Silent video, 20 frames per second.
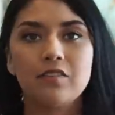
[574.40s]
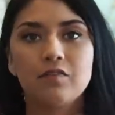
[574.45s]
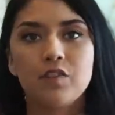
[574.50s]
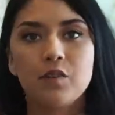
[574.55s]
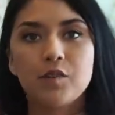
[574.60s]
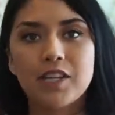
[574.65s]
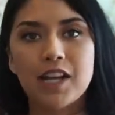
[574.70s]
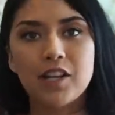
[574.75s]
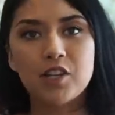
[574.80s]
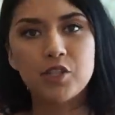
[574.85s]
there
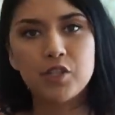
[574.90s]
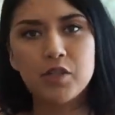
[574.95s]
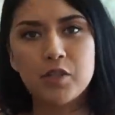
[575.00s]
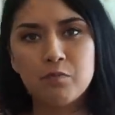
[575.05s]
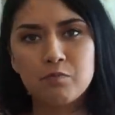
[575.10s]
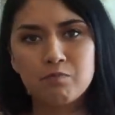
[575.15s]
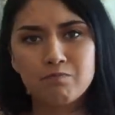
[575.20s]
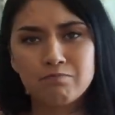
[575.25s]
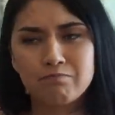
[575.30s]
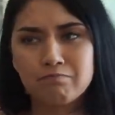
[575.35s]
was
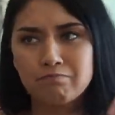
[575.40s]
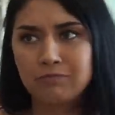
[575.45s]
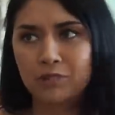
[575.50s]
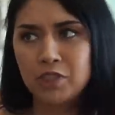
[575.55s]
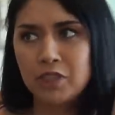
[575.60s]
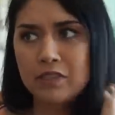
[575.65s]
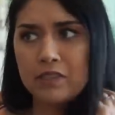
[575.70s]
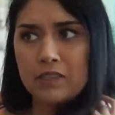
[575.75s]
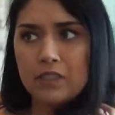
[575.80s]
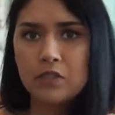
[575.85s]
actually
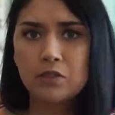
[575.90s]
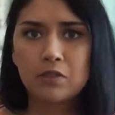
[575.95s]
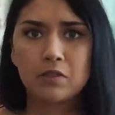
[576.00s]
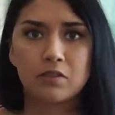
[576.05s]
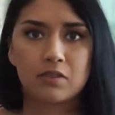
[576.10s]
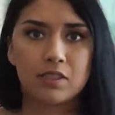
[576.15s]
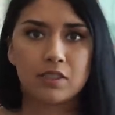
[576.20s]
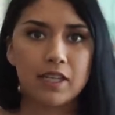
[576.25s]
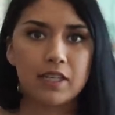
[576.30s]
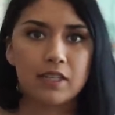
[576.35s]
good
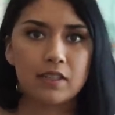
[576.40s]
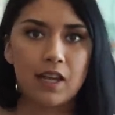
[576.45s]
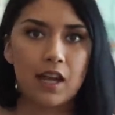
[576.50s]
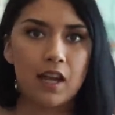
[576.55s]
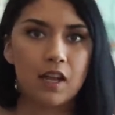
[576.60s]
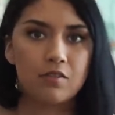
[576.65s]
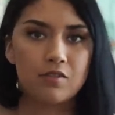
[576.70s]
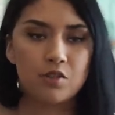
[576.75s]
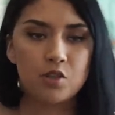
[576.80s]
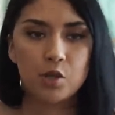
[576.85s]
deals like
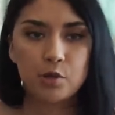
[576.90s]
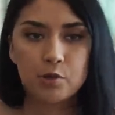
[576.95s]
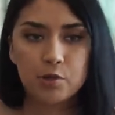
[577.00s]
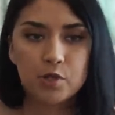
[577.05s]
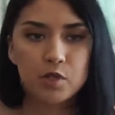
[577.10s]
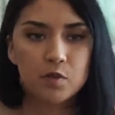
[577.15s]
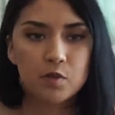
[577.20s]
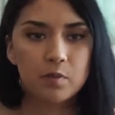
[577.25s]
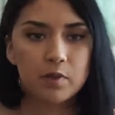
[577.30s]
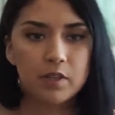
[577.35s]
at the
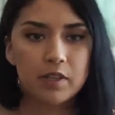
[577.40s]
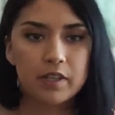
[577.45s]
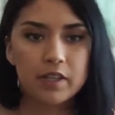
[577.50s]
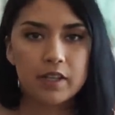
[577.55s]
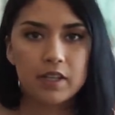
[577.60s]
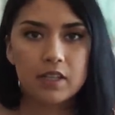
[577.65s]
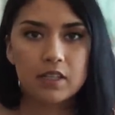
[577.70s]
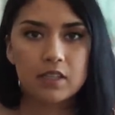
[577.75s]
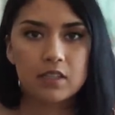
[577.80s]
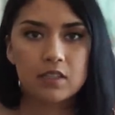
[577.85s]
Children's
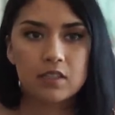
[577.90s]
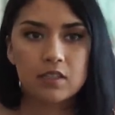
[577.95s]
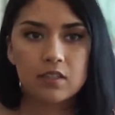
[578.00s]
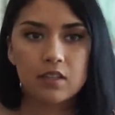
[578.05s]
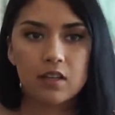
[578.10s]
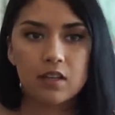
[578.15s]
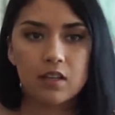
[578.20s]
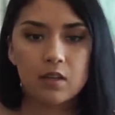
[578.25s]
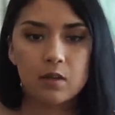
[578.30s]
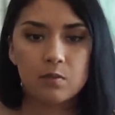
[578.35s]
Place,
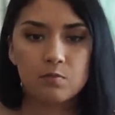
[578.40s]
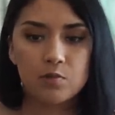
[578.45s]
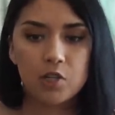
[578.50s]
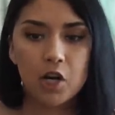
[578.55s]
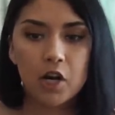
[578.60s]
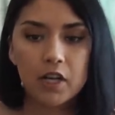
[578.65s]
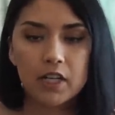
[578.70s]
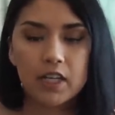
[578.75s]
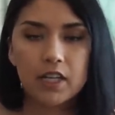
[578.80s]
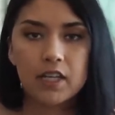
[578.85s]
um,
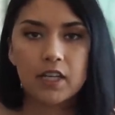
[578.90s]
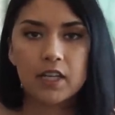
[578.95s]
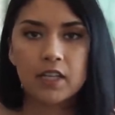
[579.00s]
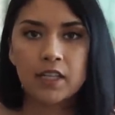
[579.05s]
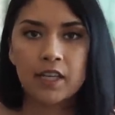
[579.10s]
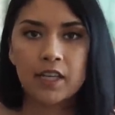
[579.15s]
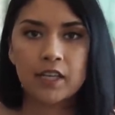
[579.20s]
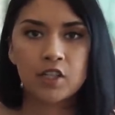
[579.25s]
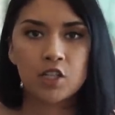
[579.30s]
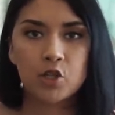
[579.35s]
Target.
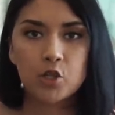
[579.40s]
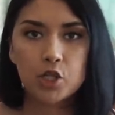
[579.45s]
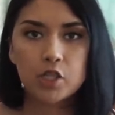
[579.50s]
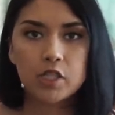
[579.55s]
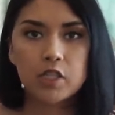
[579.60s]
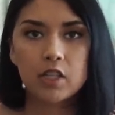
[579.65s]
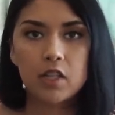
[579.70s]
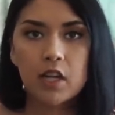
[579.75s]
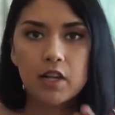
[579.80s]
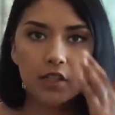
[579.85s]
Like there's
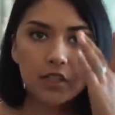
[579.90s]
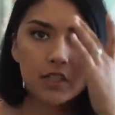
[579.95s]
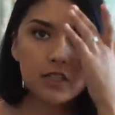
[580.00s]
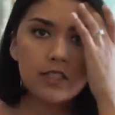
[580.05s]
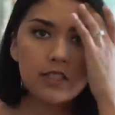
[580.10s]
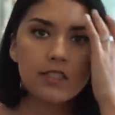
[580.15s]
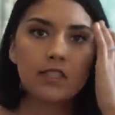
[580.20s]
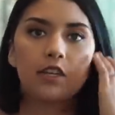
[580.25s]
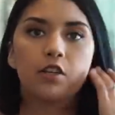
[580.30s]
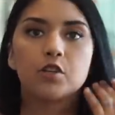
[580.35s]
just a lot of
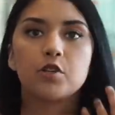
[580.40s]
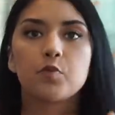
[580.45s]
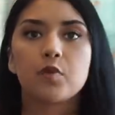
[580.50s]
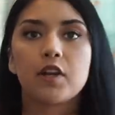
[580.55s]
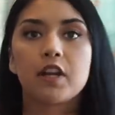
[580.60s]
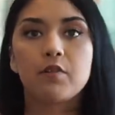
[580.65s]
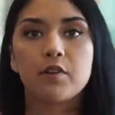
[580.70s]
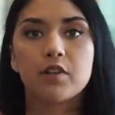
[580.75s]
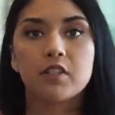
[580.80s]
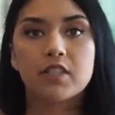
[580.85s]
good sales when
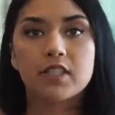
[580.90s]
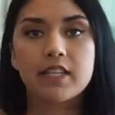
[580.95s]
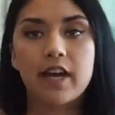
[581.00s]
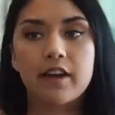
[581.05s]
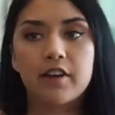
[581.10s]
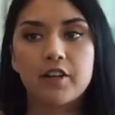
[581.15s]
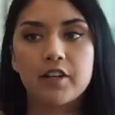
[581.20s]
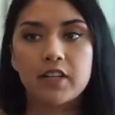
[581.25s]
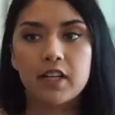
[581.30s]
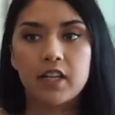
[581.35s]
I went on
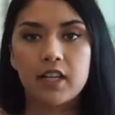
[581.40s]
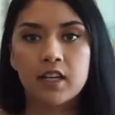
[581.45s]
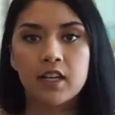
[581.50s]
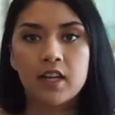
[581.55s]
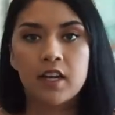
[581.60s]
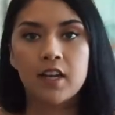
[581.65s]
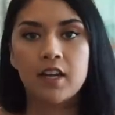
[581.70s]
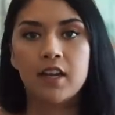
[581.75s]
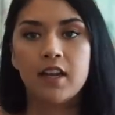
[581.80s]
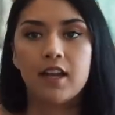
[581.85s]
Saturday
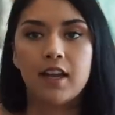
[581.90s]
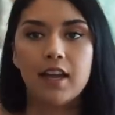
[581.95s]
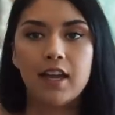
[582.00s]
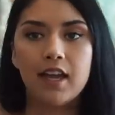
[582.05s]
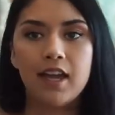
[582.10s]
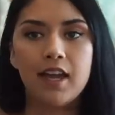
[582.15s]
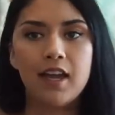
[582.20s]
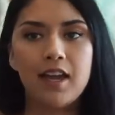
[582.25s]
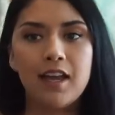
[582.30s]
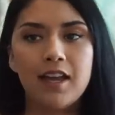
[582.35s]

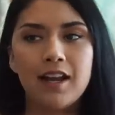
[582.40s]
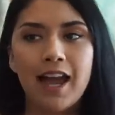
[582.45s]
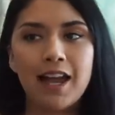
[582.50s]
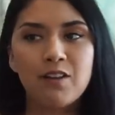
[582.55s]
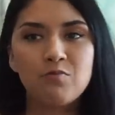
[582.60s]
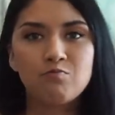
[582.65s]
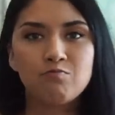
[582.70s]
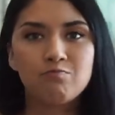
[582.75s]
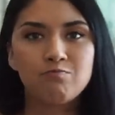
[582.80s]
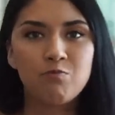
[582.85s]
and
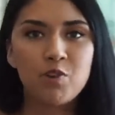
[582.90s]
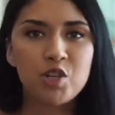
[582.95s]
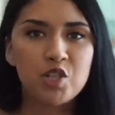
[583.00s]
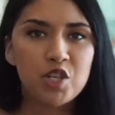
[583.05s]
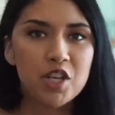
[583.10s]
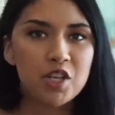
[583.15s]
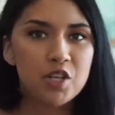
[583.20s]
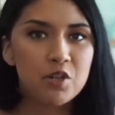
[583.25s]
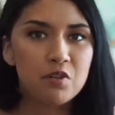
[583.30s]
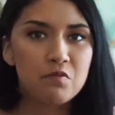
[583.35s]
I wish
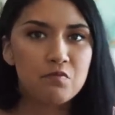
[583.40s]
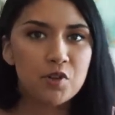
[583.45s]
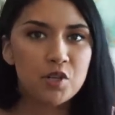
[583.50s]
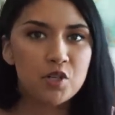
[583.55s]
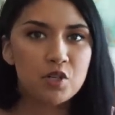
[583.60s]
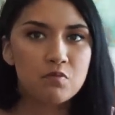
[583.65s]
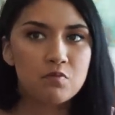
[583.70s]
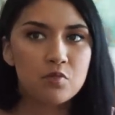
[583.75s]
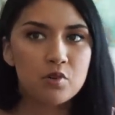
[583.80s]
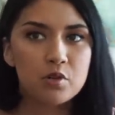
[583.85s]
I could have went
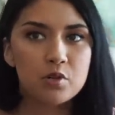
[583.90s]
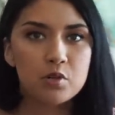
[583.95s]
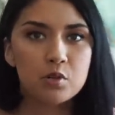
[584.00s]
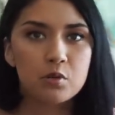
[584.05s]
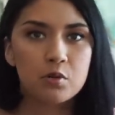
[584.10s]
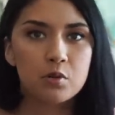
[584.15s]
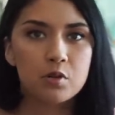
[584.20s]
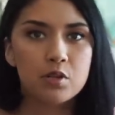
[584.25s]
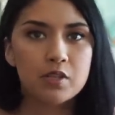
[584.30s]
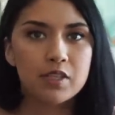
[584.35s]
to more
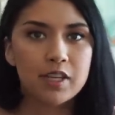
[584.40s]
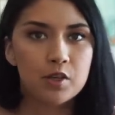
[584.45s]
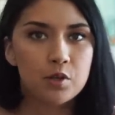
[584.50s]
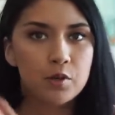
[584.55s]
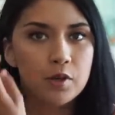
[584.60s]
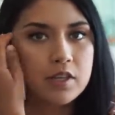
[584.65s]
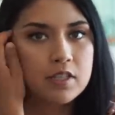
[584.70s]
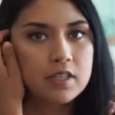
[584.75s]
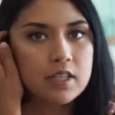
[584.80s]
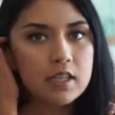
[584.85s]
stores like
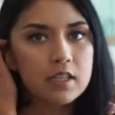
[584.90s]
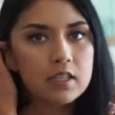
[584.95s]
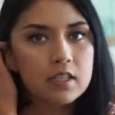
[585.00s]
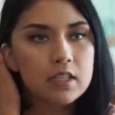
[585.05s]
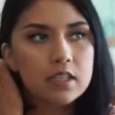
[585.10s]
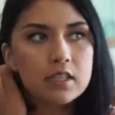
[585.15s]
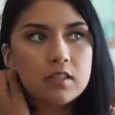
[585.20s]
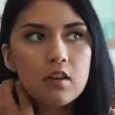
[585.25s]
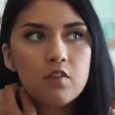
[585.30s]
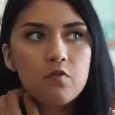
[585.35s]
Crazy 8
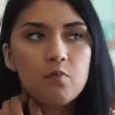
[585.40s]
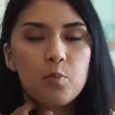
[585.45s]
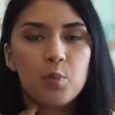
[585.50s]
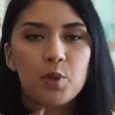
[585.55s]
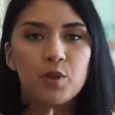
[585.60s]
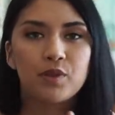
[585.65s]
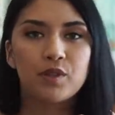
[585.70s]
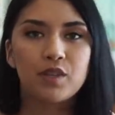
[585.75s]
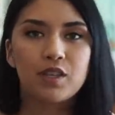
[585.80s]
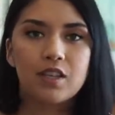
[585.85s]
and stuff,
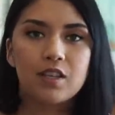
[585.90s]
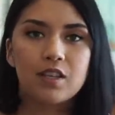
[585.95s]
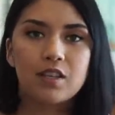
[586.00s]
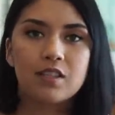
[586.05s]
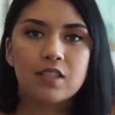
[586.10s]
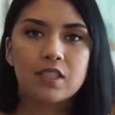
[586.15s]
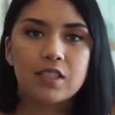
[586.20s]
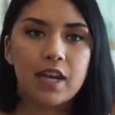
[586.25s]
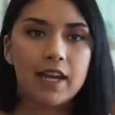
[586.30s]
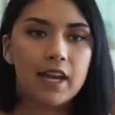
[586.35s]
but the
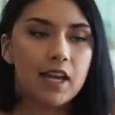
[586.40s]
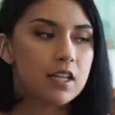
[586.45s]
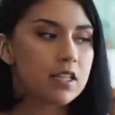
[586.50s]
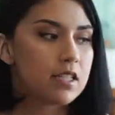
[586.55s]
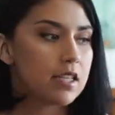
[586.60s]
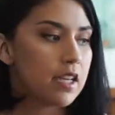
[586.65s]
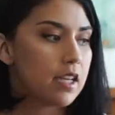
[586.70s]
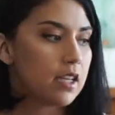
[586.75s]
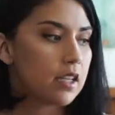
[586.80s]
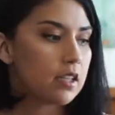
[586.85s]
kids, I had
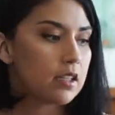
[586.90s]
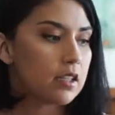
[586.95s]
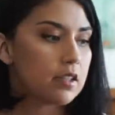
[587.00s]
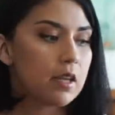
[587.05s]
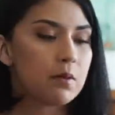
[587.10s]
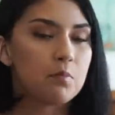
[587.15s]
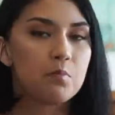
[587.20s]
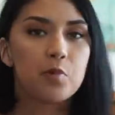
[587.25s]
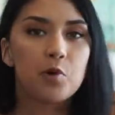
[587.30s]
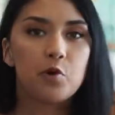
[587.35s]
to take
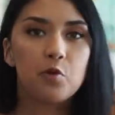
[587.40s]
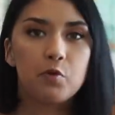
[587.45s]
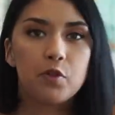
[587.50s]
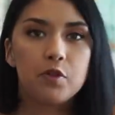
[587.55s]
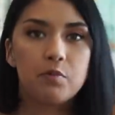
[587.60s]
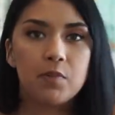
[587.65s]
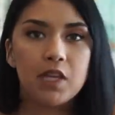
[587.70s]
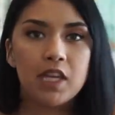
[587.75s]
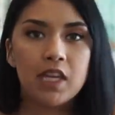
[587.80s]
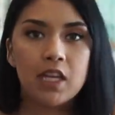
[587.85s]
them both with
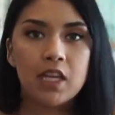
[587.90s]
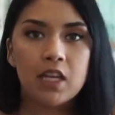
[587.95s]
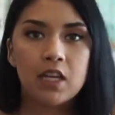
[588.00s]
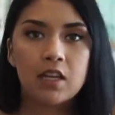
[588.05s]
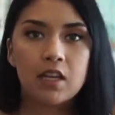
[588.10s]
me.